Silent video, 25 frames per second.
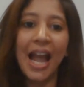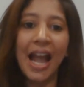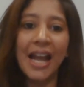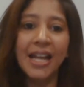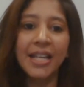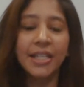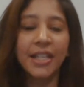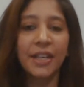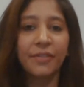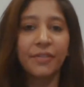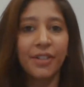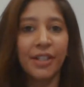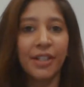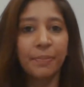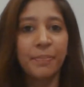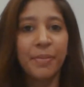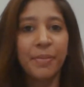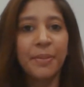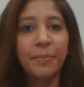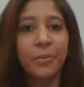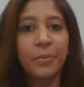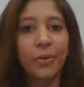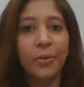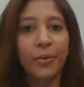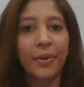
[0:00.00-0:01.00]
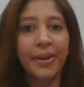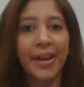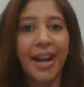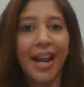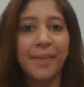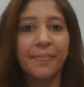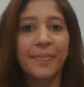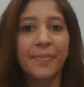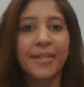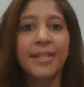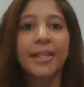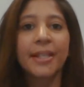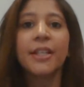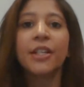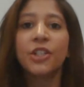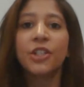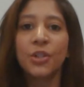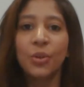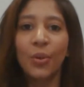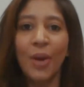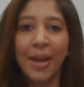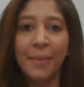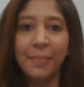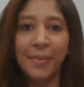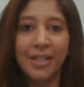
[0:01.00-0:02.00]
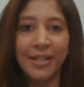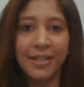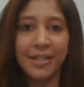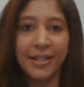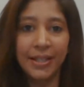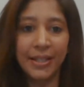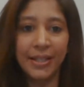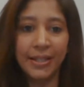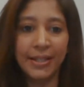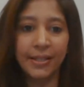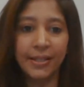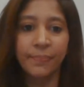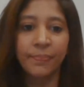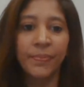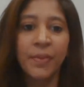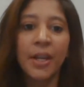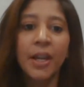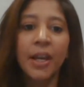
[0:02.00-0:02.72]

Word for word: and development programs to M N Cs.